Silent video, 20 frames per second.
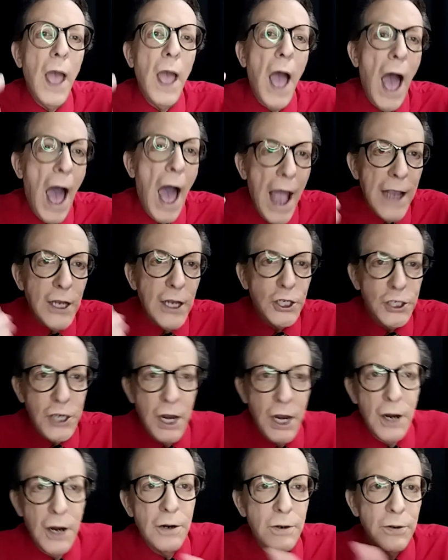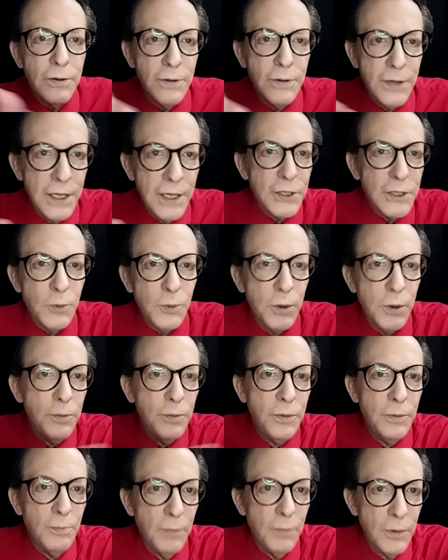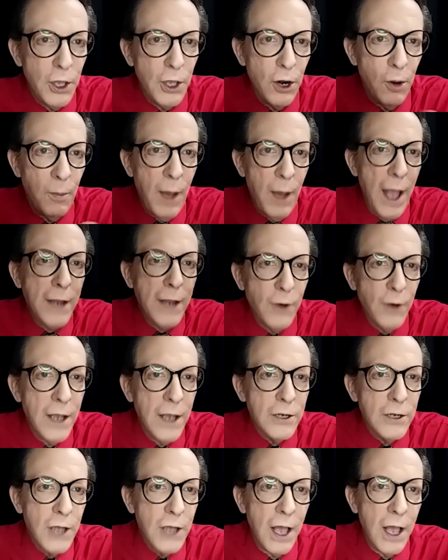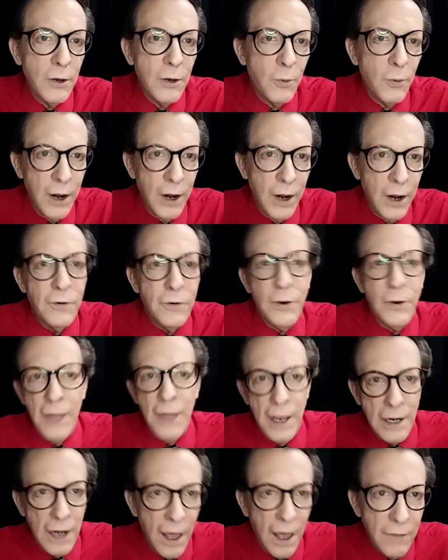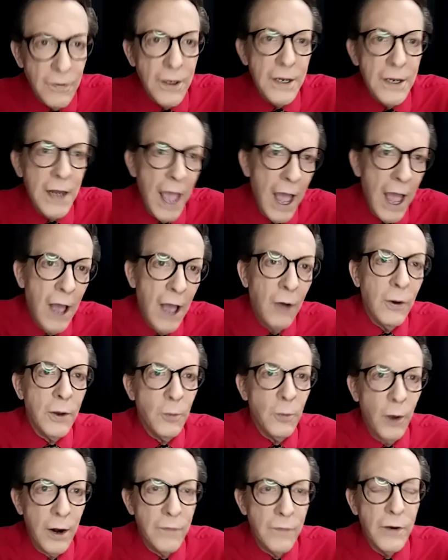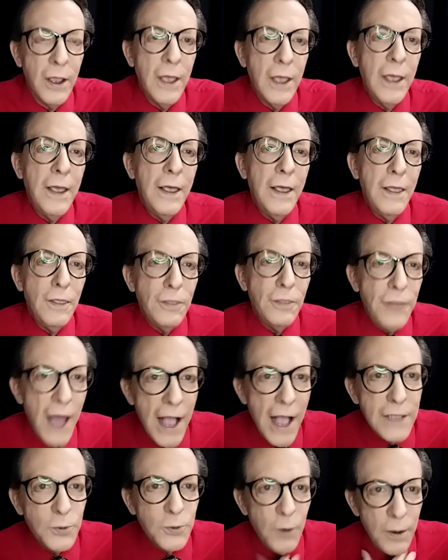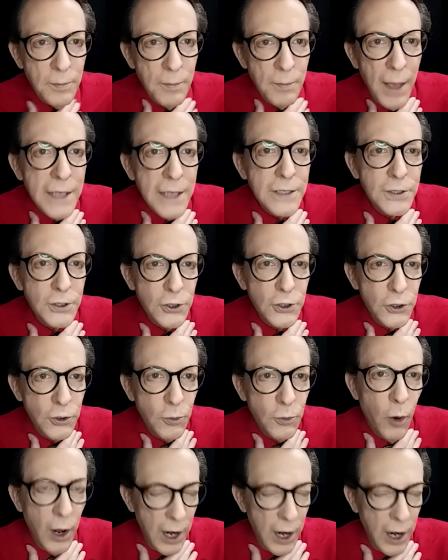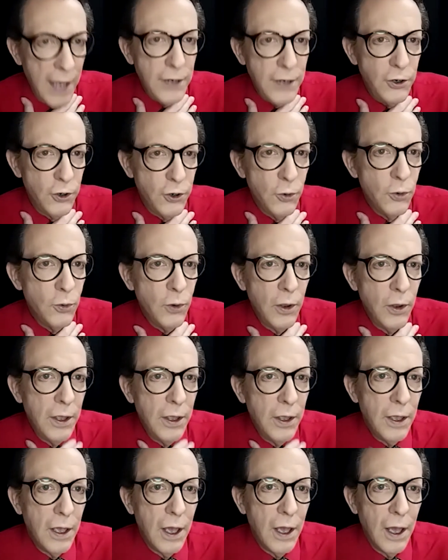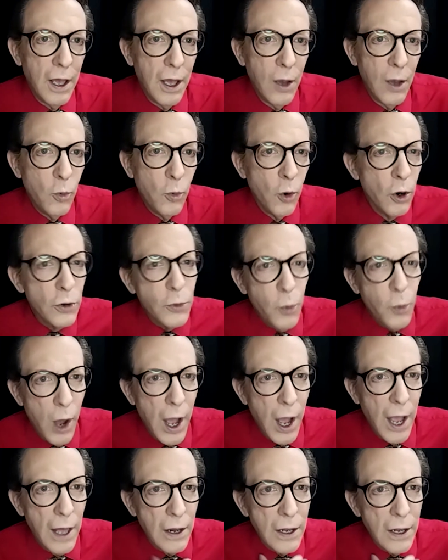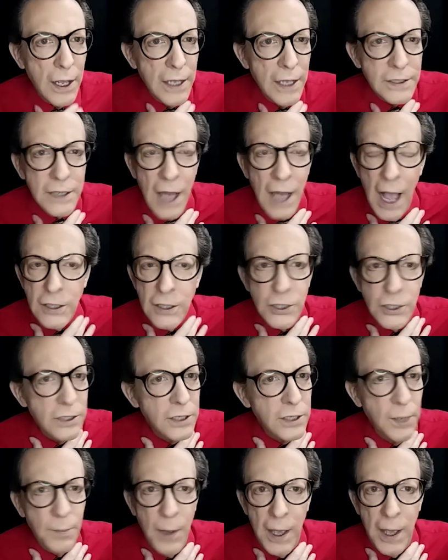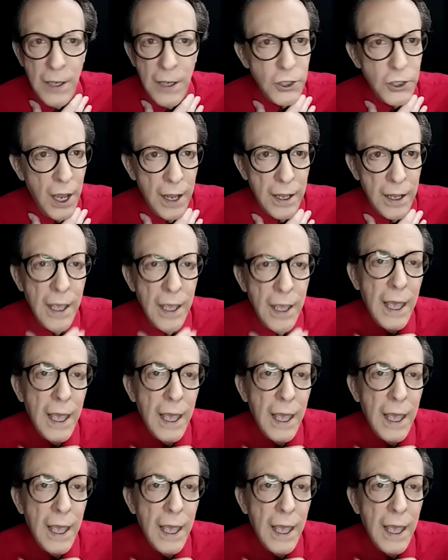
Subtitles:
I shared this with my grandchild or whatever, and they love it now and whatever. That's what makes what I do worthwhile. It's not just a paycheck.